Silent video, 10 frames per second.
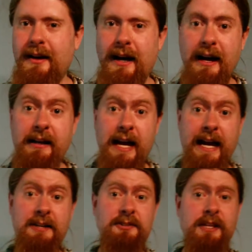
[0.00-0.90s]
I
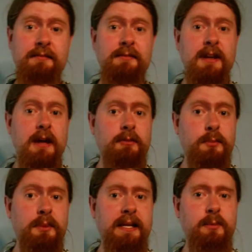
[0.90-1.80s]
actually have never
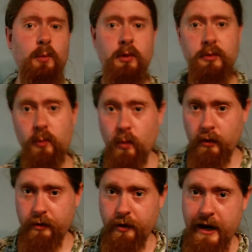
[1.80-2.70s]
played World of
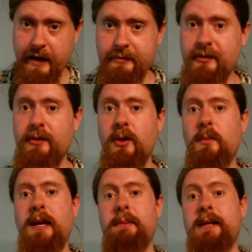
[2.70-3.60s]
Warcraft, so
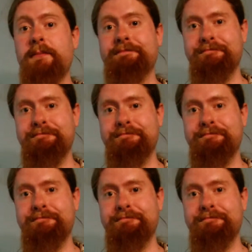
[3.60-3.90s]
maybe.